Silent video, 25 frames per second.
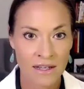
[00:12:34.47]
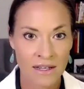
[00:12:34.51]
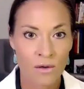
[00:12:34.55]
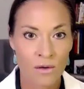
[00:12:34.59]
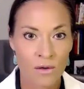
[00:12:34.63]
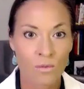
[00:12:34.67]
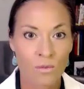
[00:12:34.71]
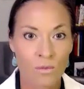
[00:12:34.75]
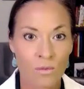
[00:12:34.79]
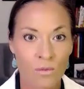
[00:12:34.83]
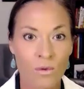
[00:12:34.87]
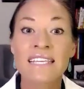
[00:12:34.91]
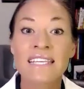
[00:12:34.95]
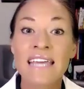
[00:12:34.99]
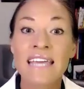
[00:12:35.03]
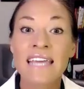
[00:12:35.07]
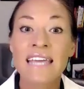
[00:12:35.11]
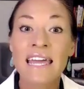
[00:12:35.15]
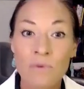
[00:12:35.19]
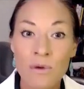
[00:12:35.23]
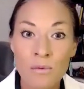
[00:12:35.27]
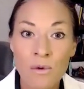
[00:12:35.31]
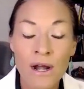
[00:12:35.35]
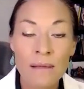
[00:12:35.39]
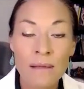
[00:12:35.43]
Once again,
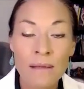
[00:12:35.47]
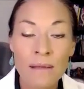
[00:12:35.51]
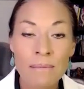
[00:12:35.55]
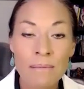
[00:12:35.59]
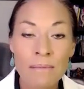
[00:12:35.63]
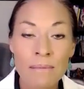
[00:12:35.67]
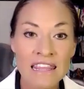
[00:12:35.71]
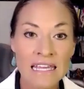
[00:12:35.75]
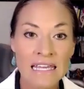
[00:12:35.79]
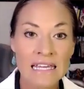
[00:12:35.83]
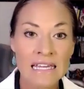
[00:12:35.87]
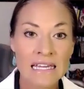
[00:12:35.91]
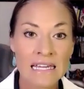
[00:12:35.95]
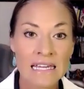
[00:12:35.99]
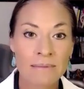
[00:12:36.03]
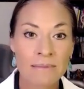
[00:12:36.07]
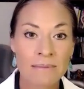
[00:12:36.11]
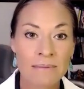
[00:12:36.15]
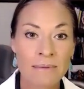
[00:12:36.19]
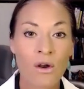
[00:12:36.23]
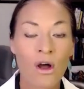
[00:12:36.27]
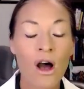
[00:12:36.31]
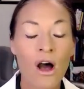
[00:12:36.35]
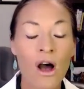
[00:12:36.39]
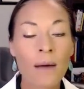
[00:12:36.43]
we want to be thinking
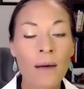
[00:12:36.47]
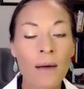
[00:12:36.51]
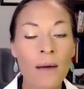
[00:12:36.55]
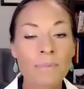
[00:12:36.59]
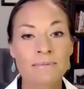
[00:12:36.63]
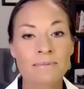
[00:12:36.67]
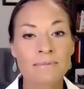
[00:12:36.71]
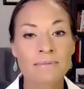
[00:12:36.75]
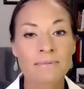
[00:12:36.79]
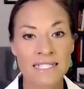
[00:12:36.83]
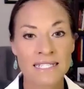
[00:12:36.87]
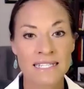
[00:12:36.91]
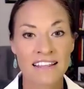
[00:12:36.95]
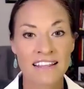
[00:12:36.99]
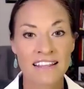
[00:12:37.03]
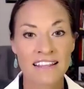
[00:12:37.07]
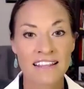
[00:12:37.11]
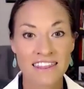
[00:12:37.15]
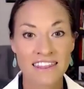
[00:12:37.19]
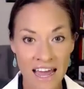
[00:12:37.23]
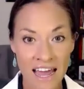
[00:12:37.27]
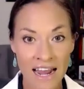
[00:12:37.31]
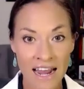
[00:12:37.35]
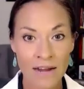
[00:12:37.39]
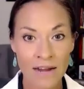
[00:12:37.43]
about optimizing
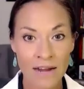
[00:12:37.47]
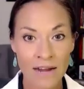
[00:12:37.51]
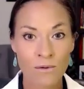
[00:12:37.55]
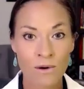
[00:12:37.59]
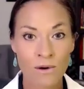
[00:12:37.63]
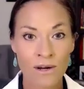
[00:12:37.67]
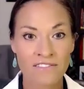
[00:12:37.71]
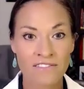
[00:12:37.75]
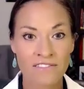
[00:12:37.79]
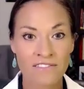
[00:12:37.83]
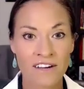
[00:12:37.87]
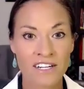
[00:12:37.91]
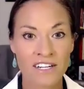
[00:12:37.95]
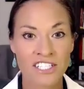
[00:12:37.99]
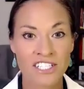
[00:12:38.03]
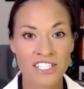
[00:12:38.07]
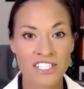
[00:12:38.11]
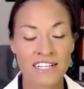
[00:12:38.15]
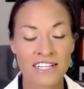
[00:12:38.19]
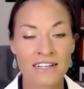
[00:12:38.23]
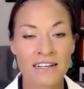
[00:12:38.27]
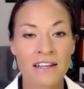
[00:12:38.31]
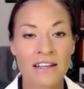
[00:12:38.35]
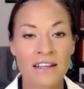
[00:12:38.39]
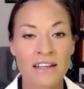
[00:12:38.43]
thyroid
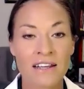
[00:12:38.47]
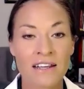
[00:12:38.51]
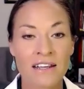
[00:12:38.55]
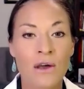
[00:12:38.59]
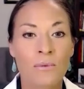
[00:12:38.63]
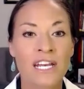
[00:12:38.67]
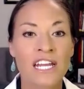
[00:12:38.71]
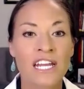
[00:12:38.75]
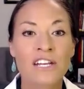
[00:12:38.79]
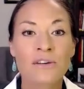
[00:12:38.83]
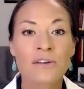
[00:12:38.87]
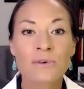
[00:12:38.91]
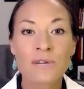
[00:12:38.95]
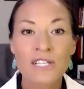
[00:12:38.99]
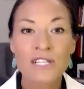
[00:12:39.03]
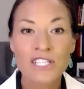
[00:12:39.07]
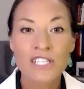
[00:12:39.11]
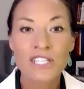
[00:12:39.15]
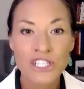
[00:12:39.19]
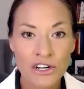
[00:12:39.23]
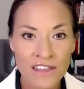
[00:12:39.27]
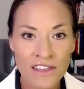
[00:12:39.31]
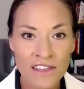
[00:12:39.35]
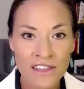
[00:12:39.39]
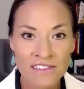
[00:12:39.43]
function. We need to
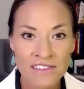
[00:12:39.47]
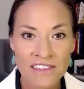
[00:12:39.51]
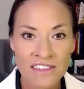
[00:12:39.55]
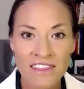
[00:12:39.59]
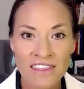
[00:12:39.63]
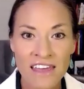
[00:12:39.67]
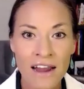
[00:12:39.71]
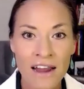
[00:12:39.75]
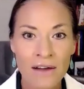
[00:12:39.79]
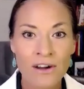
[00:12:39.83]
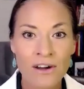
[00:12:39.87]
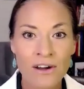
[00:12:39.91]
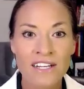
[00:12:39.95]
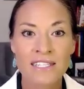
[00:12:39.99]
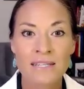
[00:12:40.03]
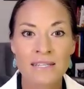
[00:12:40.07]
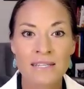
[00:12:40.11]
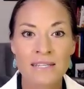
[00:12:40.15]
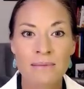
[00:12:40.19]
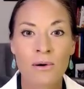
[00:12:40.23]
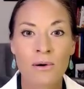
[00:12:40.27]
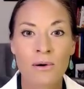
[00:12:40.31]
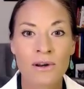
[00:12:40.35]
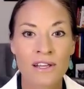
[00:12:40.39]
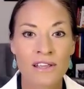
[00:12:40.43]
ensure that the thyroid is
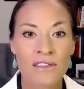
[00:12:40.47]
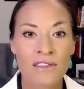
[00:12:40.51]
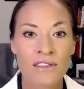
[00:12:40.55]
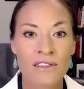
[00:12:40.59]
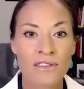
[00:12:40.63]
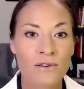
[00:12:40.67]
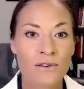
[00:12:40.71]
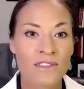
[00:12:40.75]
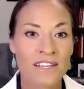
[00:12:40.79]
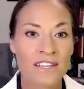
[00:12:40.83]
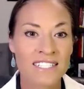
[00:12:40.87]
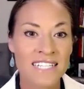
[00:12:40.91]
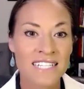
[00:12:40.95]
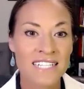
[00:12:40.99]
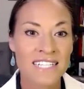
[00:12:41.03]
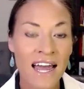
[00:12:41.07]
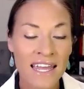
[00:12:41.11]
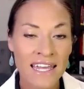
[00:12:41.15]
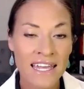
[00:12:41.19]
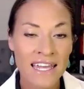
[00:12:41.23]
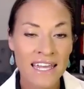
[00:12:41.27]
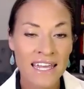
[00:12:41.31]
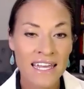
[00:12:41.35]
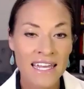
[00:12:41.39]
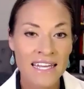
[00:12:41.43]
supported through the
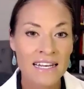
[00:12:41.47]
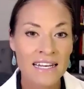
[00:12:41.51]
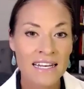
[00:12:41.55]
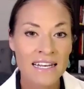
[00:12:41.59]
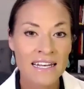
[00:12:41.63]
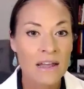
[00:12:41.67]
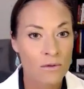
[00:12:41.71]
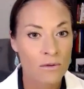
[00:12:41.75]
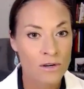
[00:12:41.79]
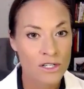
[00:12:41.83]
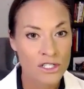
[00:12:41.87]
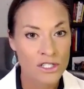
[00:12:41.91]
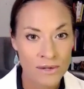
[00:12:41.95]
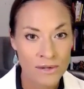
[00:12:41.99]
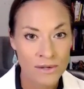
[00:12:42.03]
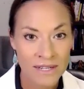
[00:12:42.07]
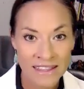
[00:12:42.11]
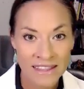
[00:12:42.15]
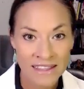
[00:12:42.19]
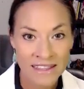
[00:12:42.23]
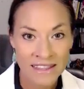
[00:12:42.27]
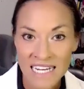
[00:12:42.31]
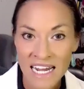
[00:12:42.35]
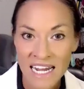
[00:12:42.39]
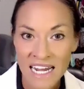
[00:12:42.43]
diet, we're doing
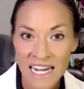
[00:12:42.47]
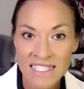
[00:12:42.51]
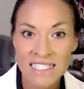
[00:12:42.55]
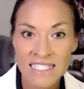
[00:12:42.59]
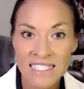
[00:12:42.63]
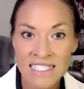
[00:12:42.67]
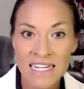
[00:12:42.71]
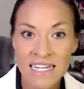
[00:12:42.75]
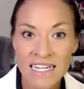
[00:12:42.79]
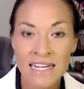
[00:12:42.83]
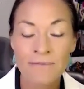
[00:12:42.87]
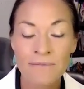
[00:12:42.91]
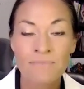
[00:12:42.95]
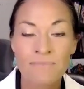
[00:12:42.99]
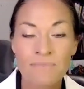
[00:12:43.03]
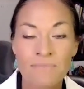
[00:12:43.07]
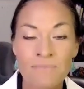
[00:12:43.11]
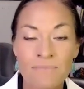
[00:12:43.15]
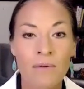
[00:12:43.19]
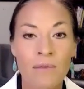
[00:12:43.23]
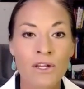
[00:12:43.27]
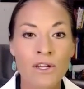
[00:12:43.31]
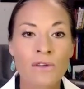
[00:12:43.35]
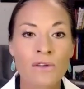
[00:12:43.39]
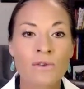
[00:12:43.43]
the testing,
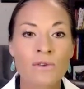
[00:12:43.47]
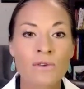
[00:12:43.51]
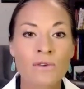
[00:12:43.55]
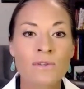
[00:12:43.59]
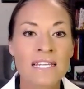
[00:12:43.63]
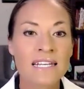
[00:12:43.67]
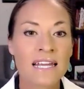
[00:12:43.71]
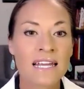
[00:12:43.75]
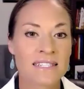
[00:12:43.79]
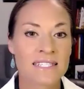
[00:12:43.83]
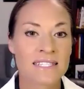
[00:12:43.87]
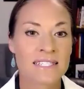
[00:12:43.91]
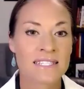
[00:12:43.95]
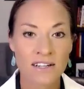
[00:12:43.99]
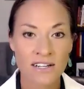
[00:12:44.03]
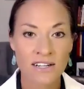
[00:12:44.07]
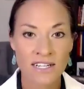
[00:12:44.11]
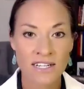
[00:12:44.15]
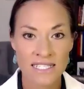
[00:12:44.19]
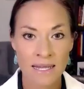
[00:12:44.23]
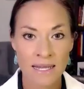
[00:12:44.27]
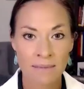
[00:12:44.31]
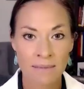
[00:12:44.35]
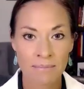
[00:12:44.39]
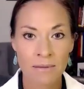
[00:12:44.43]
and we're using necessary
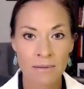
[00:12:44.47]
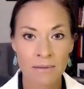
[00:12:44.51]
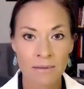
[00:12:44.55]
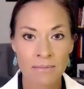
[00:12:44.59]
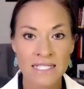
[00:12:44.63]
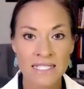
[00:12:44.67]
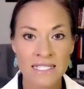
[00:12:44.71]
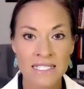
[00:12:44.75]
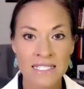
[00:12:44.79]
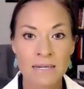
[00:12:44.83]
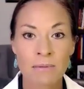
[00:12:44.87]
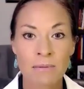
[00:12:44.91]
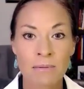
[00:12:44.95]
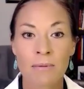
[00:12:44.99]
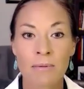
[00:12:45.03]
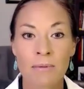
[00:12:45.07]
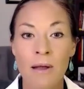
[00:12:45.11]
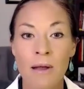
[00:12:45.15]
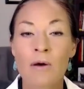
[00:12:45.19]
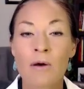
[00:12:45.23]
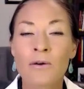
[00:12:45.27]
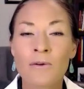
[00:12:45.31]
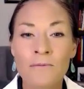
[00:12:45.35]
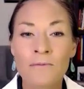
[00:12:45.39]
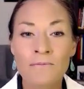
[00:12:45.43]
supplements to
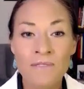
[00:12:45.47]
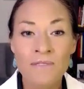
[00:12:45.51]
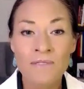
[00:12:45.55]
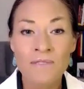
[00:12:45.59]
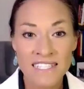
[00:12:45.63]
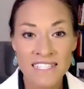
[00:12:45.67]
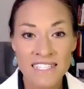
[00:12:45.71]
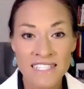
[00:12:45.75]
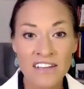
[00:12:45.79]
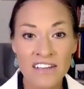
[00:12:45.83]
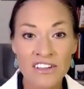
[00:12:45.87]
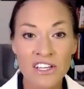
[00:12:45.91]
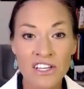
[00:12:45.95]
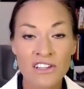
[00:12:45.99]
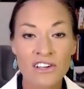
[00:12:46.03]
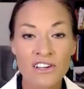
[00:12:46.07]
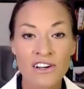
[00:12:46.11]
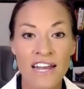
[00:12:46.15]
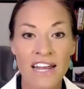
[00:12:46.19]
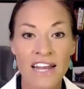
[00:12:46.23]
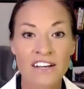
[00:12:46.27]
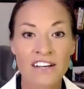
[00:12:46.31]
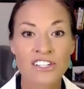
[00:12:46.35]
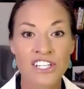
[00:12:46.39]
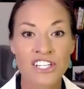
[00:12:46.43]
promote cellular
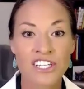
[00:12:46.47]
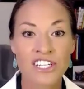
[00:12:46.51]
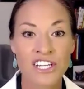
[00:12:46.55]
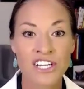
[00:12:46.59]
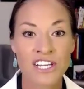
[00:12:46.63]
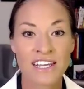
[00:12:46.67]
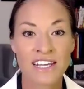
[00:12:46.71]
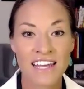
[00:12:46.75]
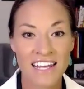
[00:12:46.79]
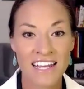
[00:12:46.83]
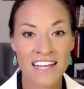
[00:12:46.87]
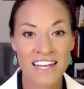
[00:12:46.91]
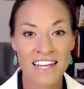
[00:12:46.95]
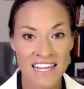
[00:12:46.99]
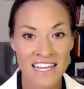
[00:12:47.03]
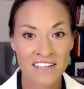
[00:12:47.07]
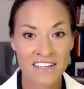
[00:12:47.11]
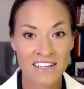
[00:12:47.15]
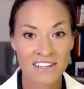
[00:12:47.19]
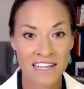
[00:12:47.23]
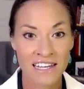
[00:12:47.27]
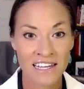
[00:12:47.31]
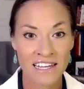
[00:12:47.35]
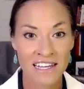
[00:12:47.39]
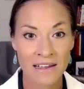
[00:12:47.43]
energy and
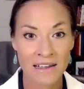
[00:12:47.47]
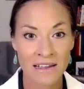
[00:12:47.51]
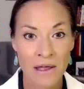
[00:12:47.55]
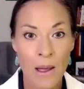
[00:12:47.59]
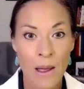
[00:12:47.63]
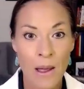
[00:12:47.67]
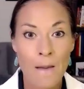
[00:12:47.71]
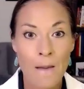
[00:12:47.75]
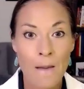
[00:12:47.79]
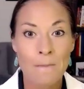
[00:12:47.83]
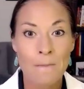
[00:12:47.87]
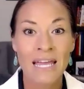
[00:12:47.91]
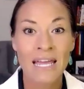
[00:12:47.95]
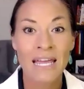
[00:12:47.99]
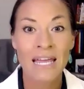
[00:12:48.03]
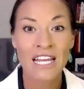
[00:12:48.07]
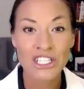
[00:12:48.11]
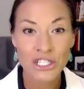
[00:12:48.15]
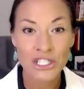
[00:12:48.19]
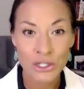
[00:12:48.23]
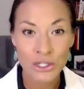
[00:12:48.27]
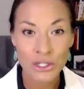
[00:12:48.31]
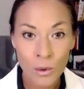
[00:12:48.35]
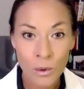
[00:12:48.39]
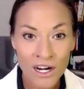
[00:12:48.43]
healing. Make
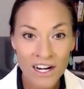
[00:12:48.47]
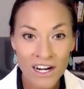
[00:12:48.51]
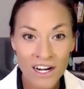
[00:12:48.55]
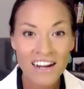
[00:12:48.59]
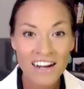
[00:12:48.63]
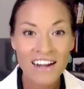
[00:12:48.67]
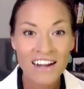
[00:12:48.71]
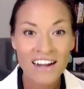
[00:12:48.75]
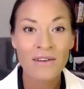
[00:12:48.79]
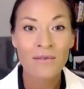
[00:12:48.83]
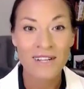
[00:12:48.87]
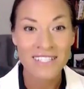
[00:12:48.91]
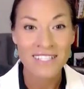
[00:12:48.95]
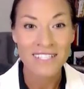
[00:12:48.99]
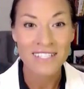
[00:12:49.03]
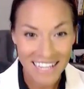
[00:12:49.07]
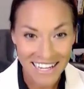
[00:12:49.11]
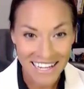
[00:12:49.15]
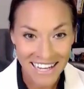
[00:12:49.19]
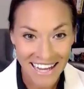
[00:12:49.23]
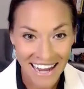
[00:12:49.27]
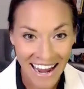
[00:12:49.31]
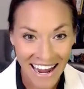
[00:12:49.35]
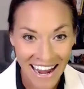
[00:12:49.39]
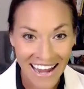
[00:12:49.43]
sure, once
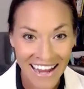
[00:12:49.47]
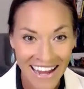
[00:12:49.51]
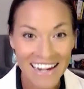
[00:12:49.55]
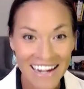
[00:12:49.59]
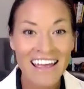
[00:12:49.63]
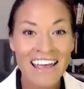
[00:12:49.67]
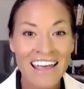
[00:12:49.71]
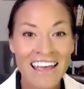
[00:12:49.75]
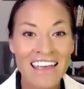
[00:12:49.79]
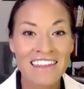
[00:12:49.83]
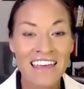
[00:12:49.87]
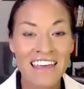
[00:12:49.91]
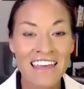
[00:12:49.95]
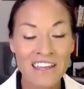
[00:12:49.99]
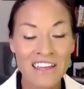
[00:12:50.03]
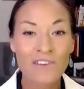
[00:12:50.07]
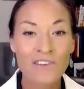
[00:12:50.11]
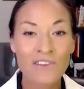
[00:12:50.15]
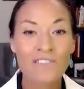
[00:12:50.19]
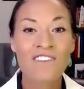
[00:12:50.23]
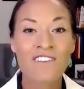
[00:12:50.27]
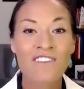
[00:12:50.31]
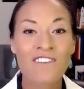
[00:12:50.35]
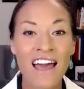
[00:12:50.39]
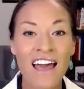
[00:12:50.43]
again, that your
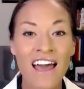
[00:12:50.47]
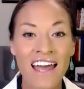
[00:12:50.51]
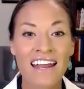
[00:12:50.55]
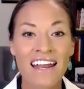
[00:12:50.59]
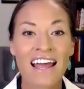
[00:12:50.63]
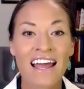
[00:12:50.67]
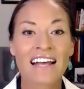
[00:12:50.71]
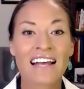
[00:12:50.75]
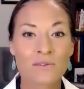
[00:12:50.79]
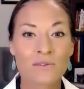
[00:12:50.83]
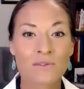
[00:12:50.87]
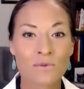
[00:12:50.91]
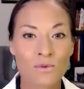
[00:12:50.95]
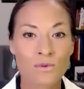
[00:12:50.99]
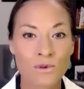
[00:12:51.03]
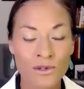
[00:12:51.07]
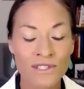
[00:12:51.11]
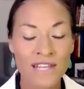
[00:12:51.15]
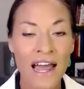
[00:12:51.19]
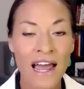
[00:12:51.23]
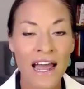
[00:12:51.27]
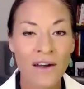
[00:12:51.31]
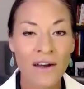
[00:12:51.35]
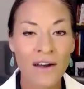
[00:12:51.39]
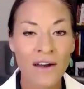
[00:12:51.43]
vet has
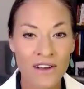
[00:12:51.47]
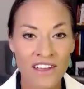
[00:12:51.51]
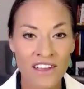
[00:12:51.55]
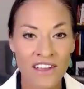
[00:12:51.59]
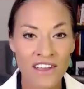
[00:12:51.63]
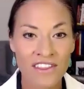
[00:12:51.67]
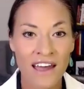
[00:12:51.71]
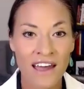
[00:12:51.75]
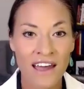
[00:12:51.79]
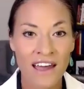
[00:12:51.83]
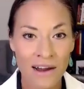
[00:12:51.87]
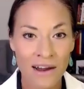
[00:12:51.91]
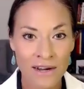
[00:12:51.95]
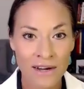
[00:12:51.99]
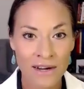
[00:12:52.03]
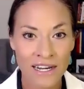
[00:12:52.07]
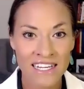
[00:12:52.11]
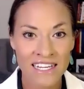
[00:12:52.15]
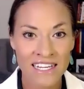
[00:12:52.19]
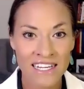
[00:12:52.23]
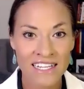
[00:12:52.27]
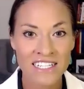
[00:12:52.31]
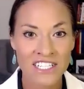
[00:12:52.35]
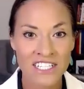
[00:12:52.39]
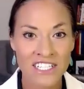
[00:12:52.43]
ruled out a thyroid
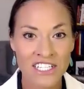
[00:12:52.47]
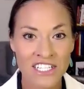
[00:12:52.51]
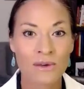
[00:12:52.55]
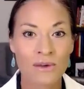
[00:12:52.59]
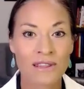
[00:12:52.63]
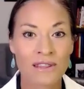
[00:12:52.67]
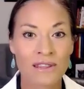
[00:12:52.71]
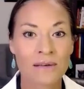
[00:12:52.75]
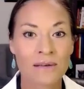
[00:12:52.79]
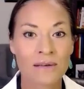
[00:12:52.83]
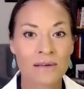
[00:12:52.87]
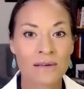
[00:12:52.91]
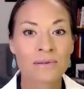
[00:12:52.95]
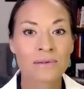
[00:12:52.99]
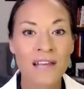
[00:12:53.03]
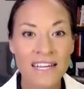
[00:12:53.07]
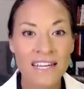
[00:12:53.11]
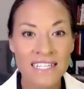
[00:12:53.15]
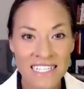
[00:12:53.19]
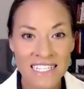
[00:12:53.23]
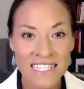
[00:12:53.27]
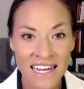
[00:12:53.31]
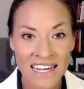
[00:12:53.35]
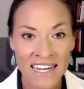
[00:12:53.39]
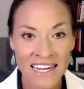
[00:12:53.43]
condition with a blood
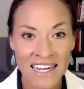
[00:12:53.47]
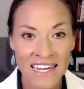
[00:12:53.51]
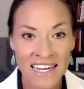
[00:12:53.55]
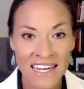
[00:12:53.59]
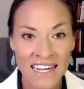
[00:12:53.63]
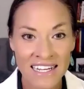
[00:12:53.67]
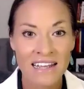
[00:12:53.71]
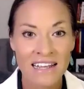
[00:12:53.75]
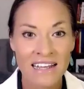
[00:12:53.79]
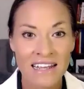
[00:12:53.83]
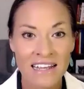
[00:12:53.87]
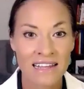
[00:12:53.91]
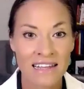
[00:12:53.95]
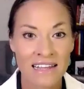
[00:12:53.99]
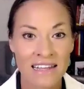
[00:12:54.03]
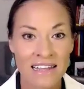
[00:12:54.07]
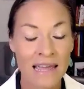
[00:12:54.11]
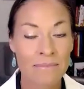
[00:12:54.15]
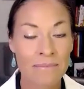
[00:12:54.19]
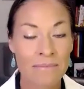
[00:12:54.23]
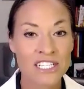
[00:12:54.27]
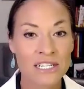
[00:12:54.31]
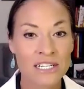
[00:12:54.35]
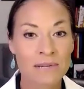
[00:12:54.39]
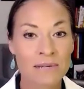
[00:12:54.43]
test, like I
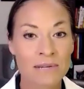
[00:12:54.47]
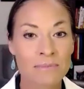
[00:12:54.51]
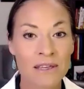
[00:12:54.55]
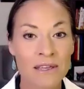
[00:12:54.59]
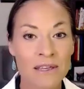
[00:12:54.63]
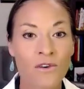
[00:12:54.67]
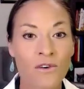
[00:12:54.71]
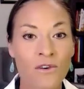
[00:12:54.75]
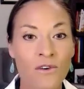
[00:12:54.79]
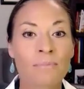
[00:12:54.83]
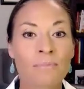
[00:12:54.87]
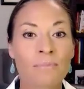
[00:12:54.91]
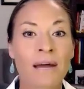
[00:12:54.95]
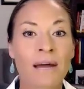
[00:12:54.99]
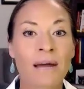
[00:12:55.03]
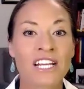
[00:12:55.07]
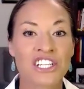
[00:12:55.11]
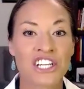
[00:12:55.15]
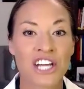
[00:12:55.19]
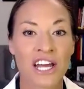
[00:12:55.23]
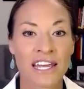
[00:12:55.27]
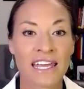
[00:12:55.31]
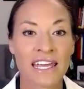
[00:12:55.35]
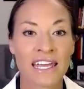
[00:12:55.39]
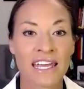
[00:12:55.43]
mentioned before, by
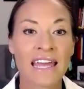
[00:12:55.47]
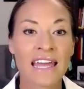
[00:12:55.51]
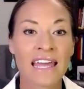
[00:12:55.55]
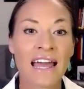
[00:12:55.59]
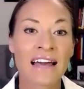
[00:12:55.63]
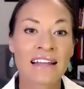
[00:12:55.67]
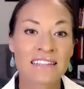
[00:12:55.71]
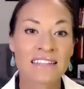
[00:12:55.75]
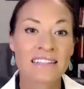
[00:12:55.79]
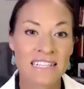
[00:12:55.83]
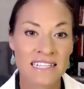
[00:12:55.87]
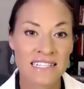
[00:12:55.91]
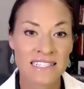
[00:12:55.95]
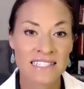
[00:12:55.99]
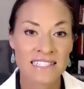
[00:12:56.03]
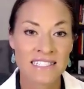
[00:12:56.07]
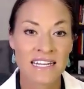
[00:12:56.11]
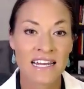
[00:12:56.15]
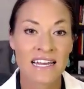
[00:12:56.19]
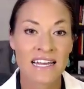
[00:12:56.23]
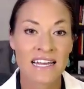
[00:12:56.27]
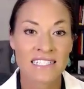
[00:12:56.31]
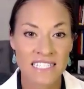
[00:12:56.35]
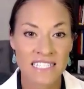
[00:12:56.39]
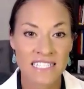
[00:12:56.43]
checking at least
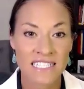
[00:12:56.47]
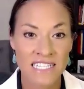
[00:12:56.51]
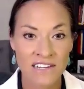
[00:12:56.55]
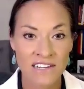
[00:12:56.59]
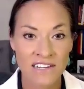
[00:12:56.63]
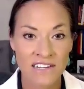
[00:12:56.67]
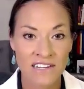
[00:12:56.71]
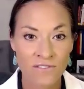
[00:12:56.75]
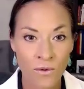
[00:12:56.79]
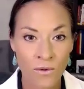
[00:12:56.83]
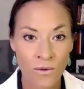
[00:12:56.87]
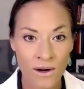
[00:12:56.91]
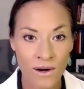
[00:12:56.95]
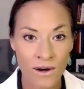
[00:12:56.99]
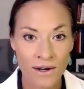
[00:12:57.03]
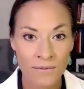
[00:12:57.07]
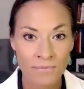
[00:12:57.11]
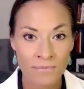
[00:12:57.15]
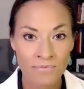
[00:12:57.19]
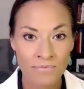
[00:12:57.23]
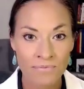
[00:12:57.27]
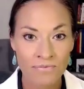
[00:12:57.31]
a T4.